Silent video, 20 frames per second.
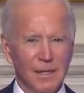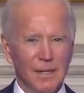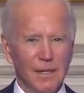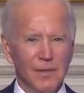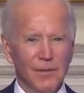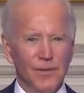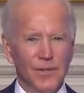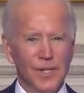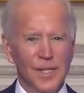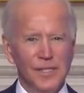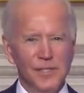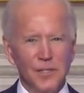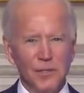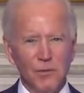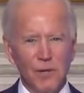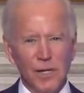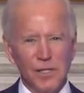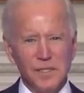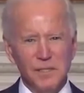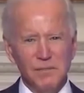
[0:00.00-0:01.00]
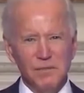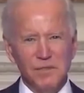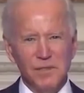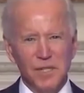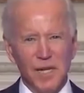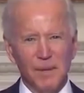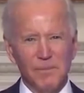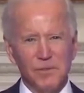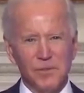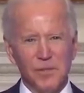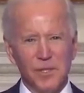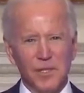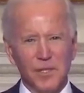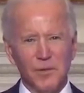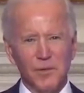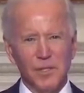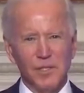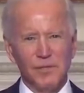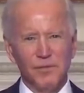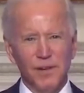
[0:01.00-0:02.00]
These aggressive steps to
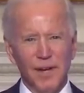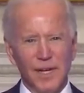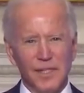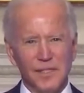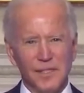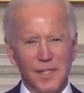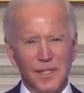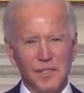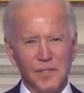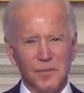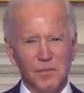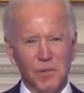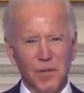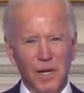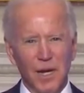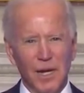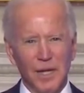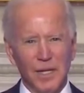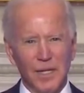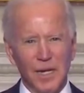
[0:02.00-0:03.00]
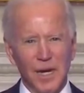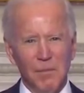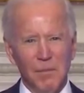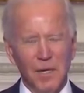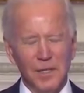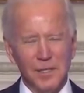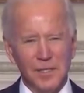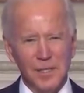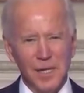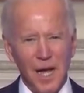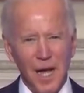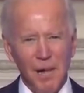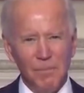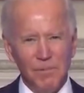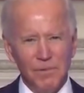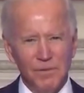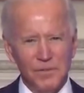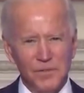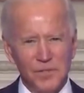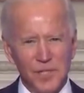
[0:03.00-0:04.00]
increase vaccine supply come on top
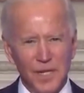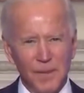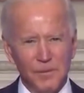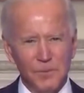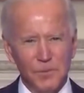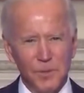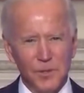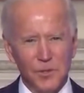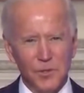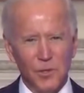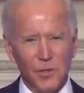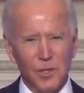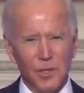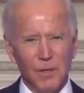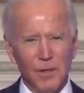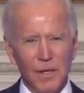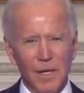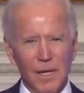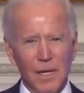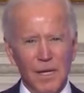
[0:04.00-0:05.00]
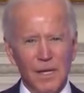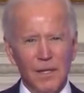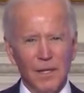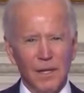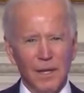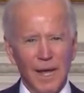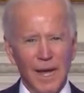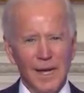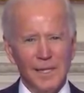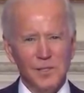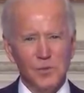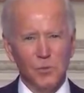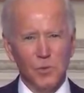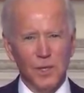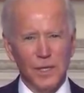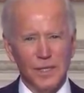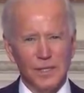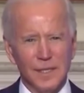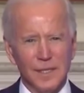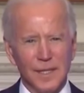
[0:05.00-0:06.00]
of the steps we took last
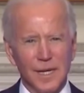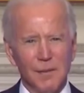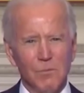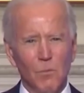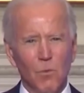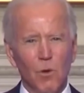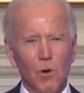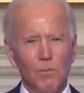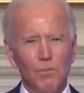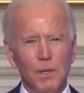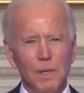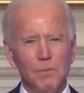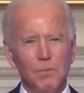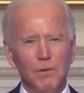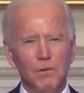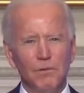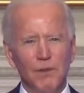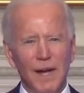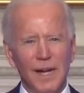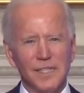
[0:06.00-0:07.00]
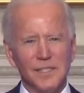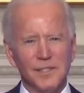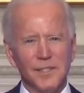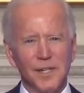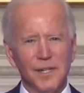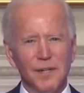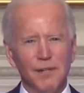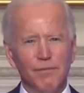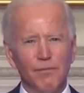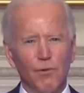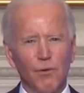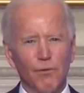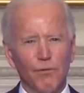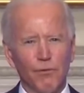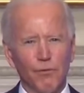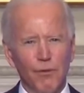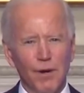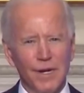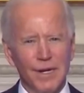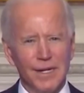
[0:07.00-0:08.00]
week to get more people vaccinated for
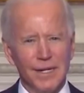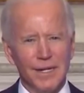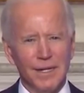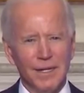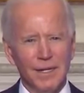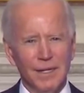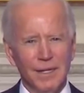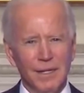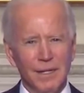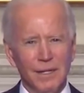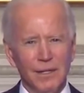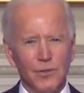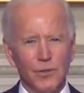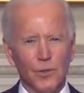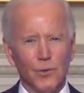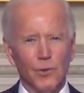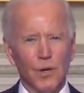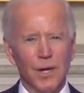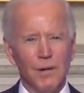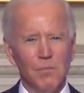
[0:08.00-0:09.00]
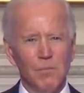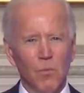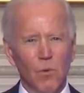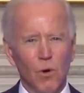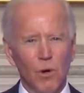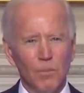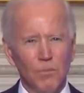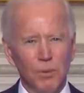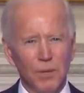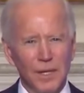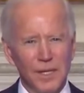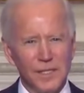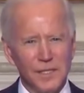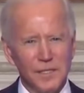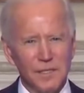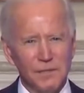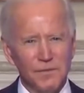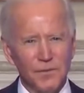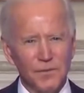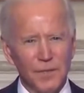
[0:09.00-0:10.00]
free, to create more
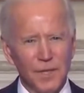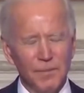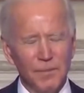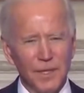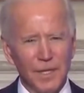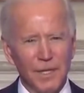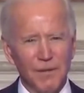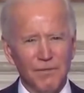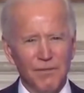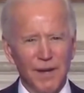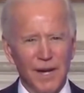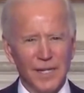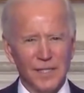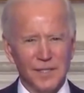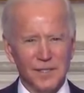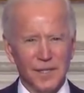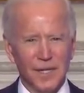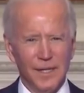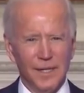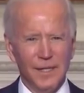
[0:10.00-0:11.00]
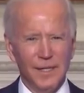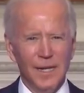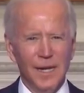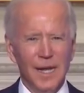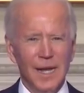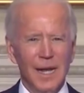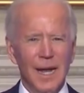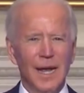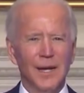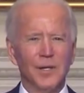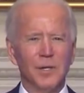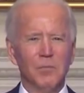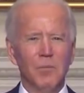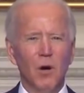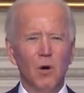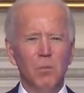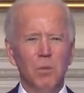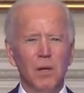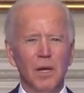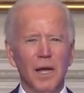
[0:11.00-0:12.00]
places for them to get vaccinated, and to
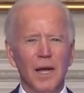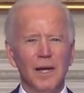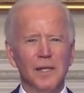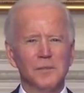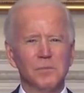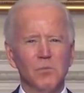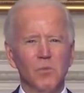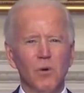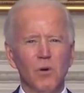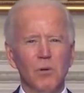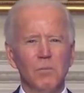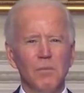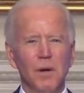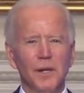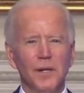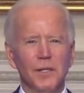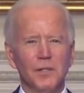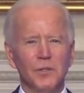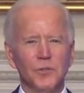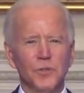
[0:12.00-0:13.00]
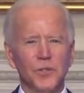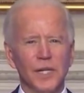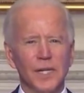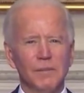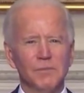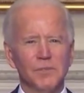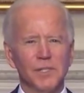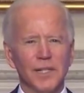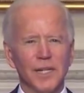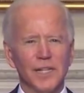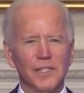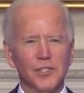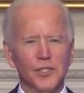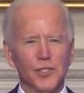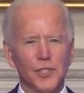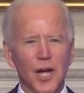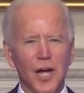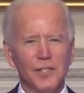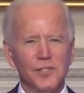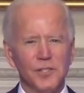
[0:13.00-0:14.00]
mobilize more medical teams to get
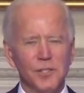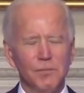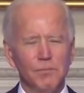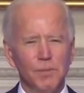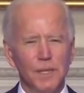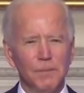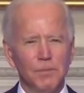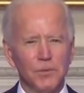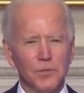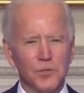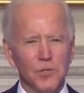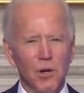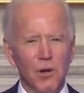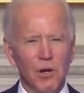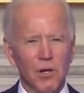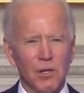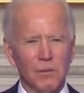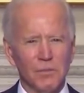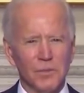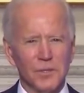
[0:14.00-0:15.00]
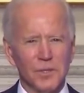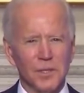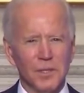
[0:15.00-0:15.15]
shots in people's arms.